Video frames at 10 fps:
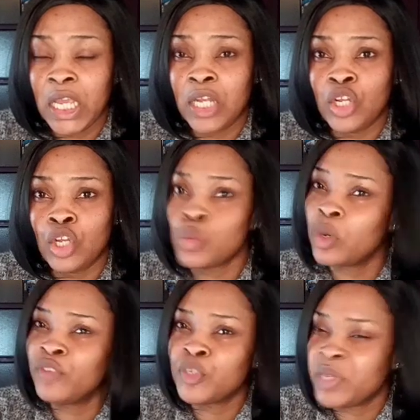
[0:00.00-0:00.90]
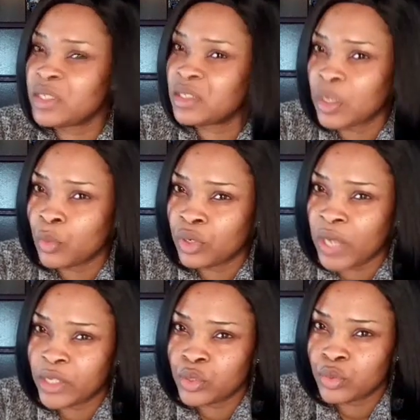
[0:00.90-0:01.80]
not one of those places I would
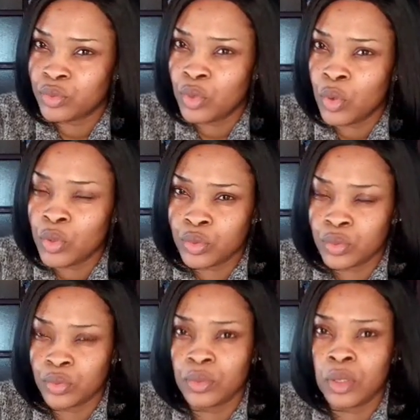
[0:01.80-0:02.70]
like to go to.